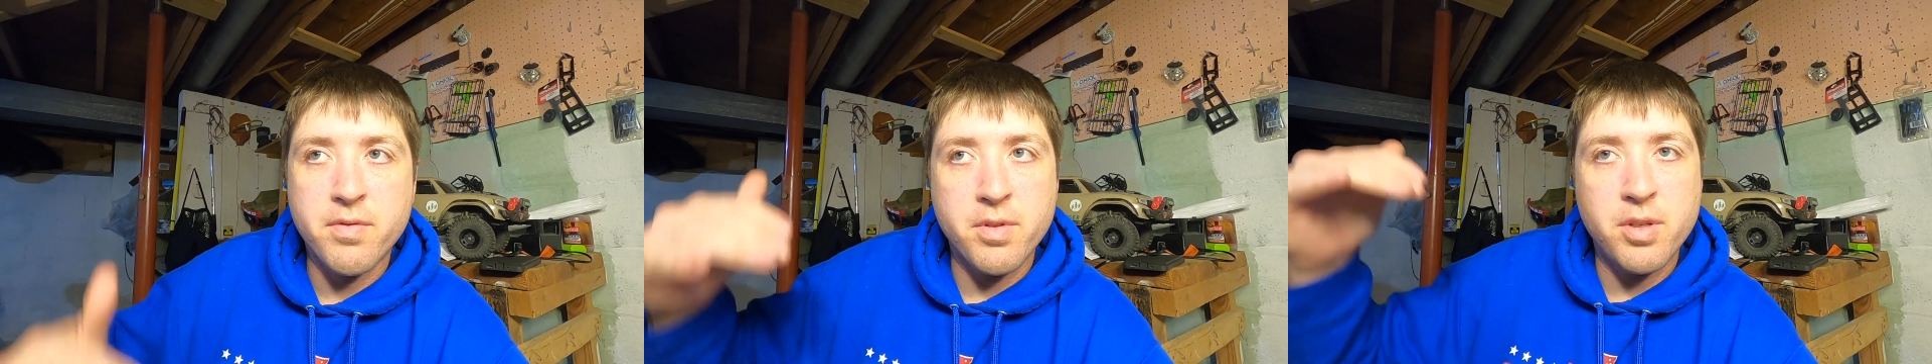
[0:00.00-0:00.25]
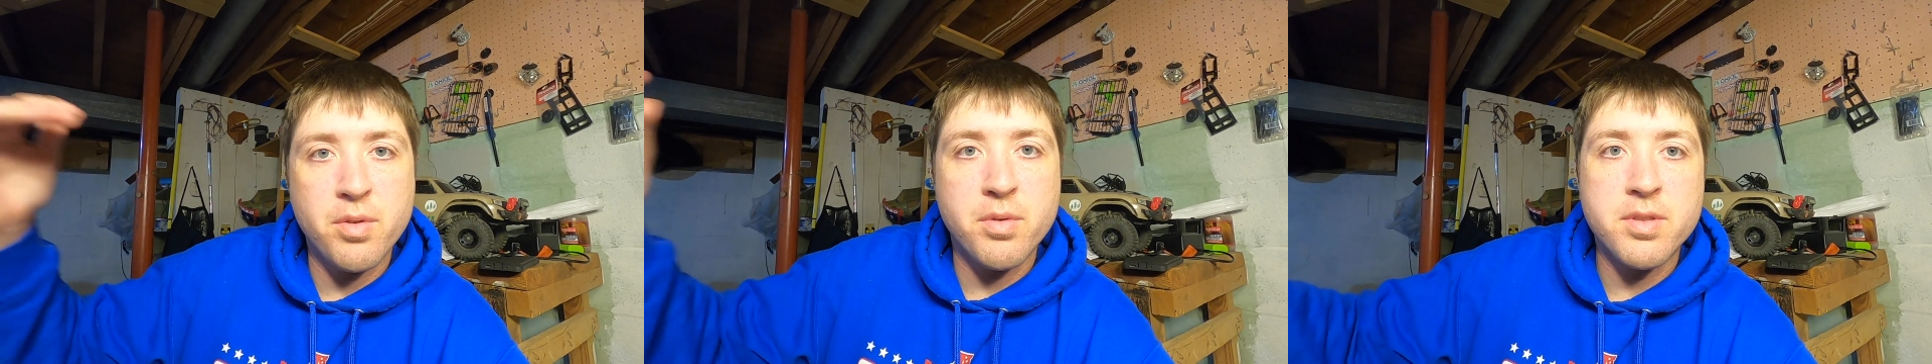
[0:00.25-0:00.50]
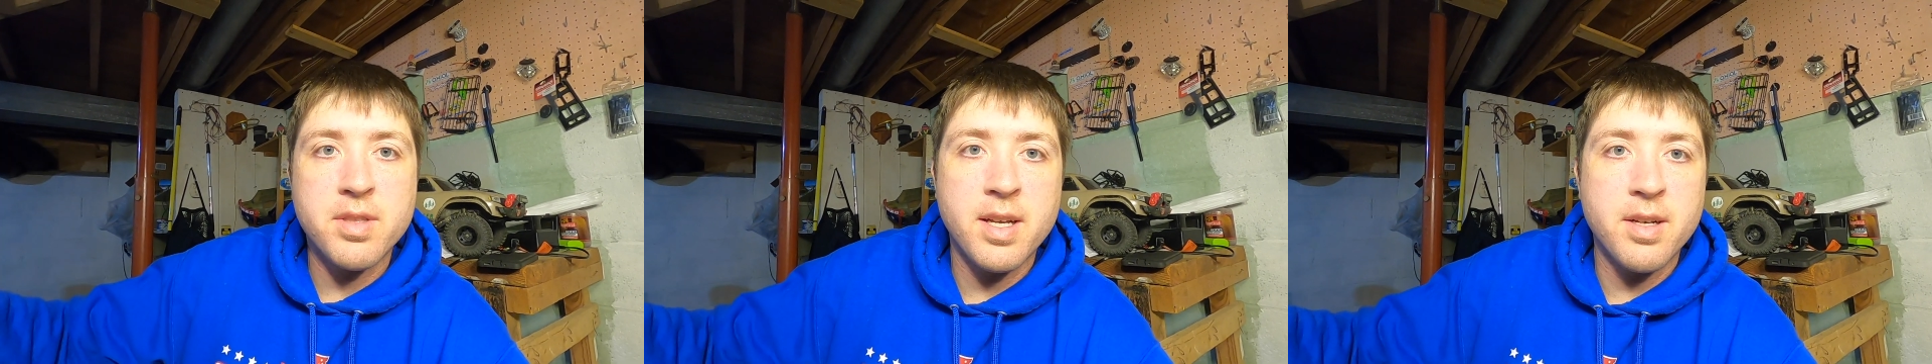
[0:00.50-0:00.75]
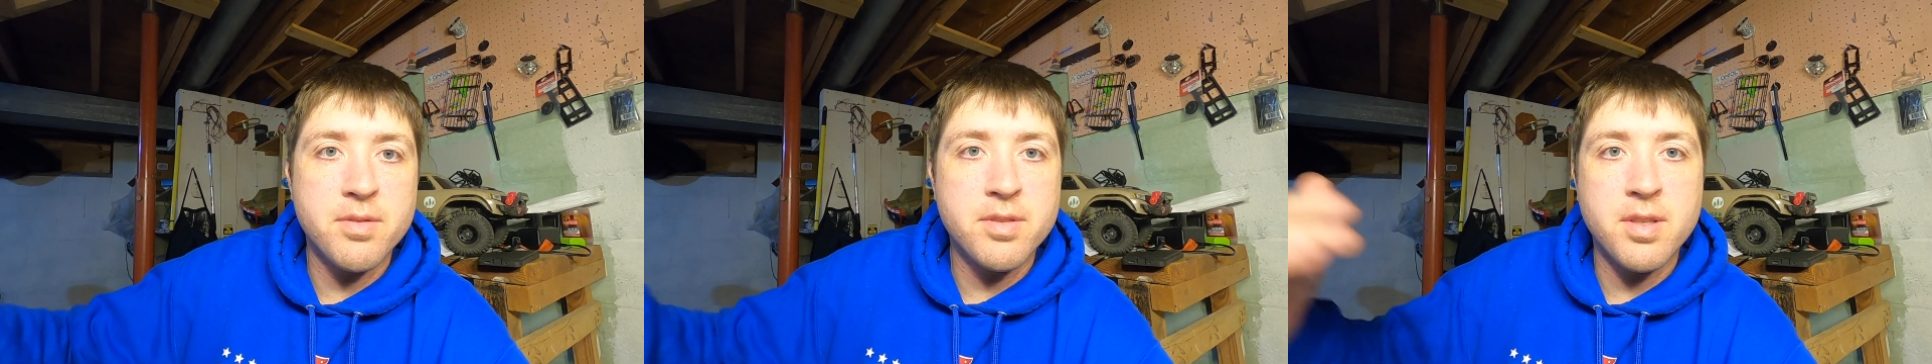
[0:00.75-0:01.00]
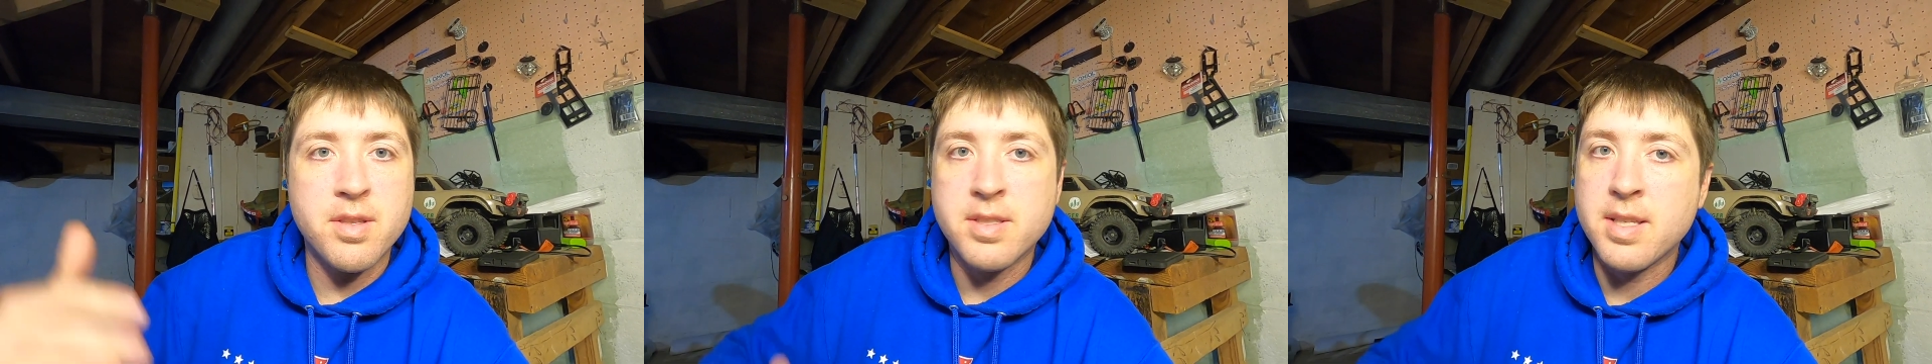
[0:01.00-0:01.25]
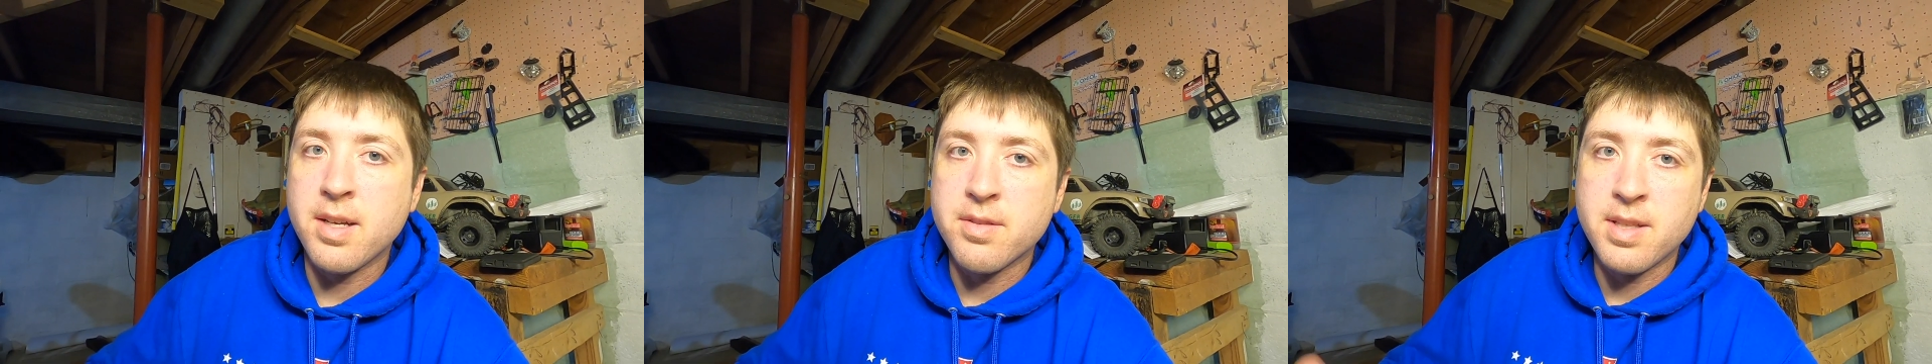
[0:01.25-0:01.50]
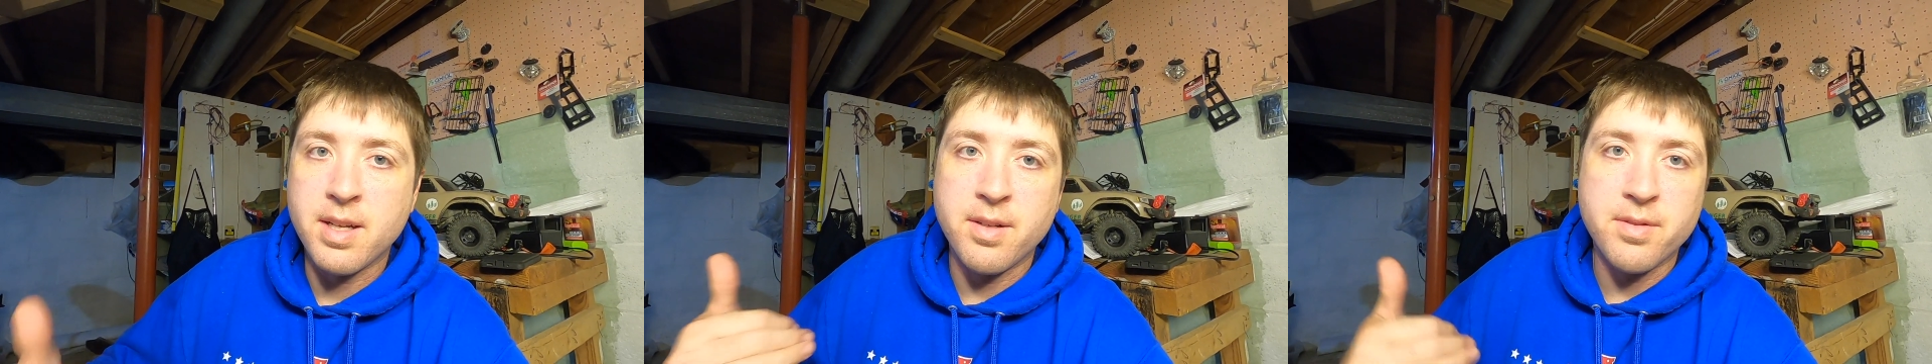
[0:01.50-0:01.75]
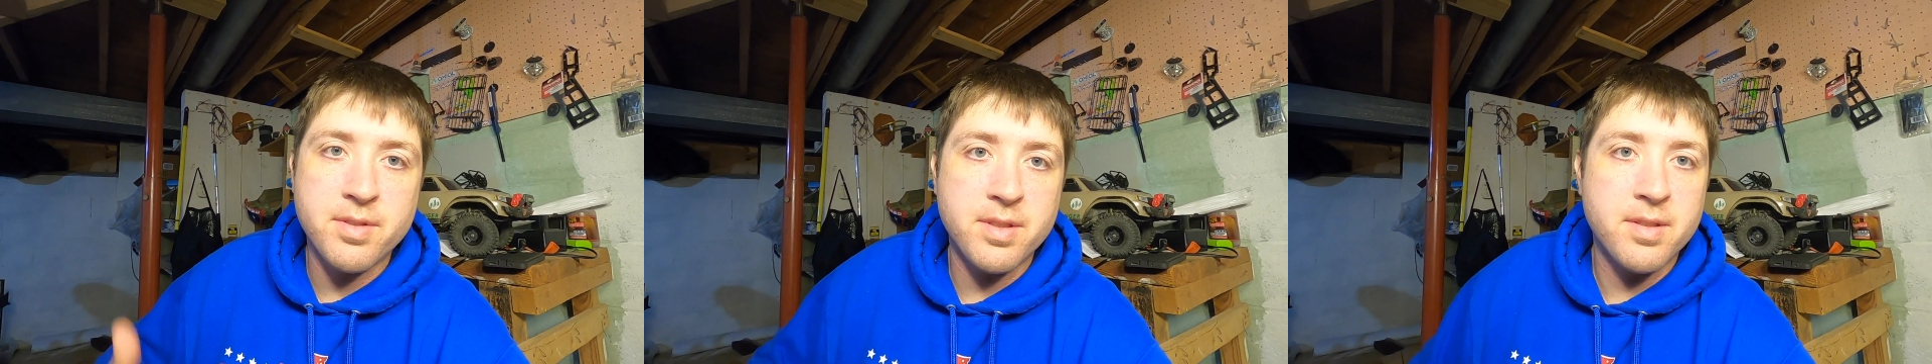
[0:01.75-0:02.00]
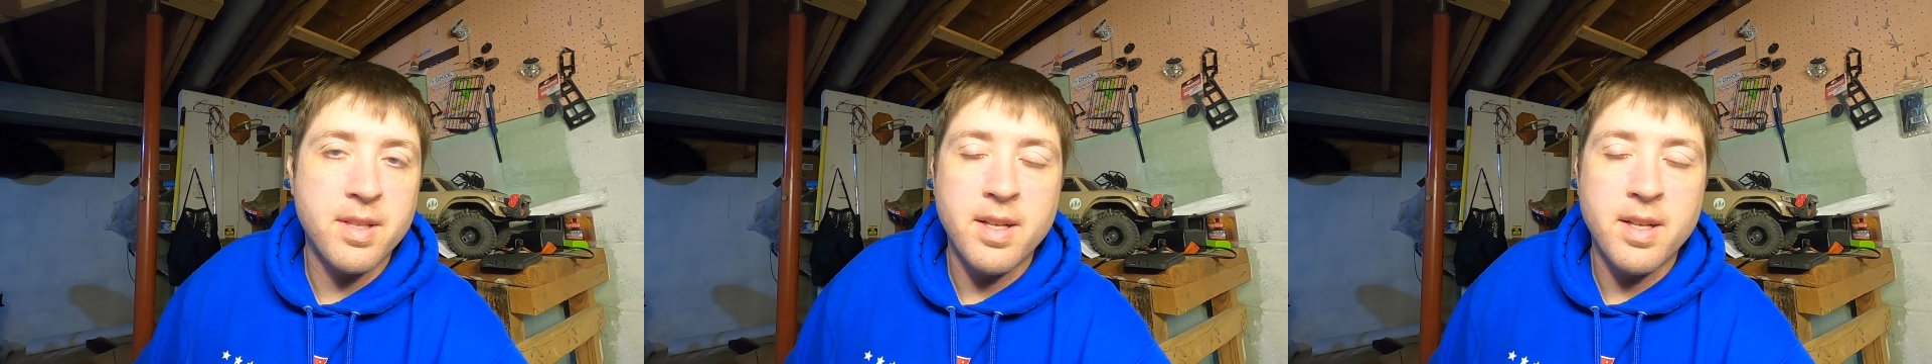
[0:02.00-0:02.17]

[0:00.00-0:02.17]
from the north towns to the south towns,